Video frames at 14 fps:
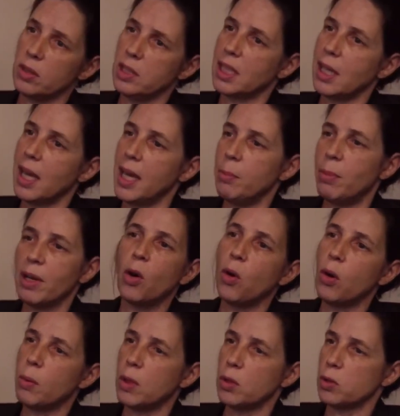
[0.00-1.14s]
decline, but
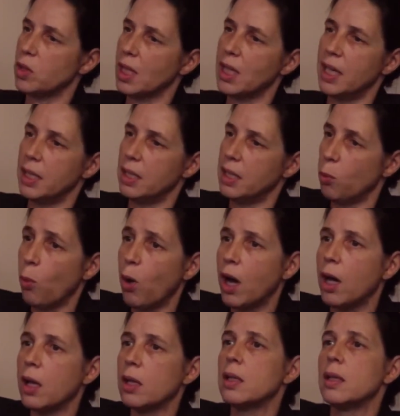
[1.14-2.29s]
almost none,
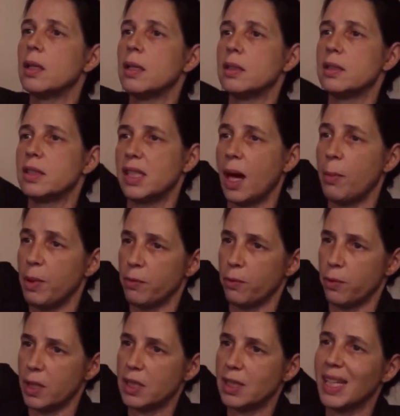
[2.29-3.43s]
while stop and
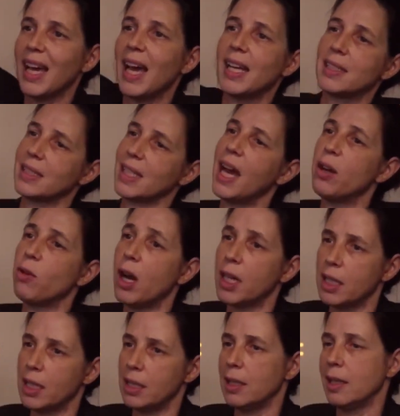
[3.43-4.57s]
frisk has
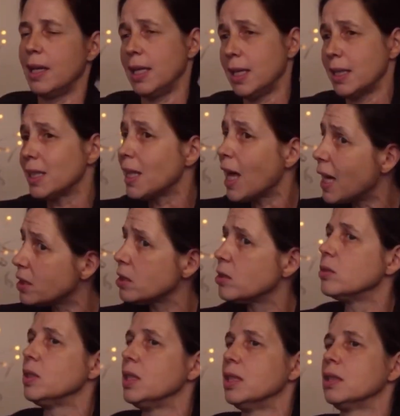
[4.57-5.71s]
skyrocketed. And in the last
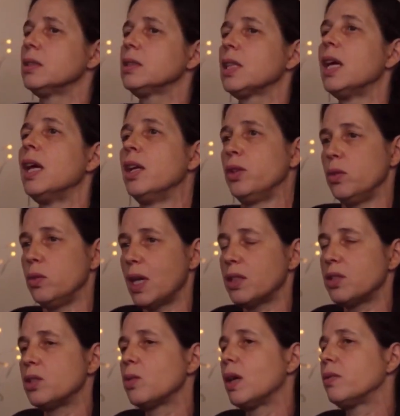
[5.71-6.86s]
2 years,
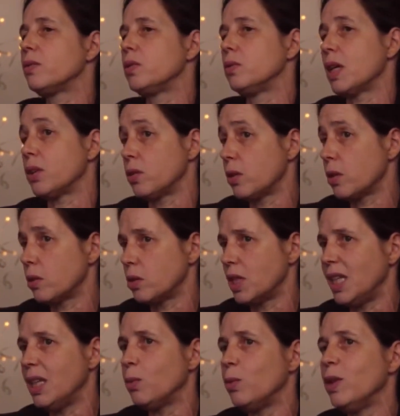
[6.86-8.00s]
2012,
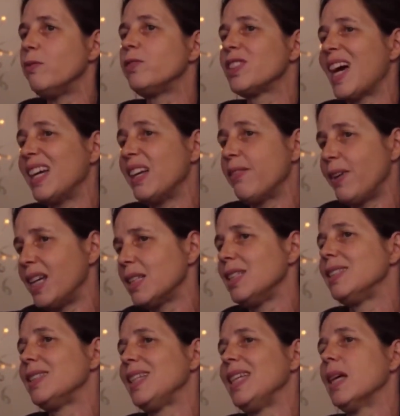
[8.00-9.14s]
2013, we've finally
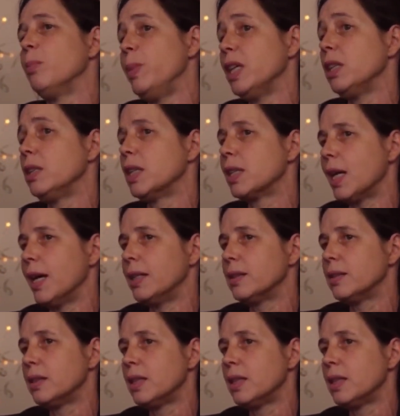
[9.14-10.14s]
seen a big decline.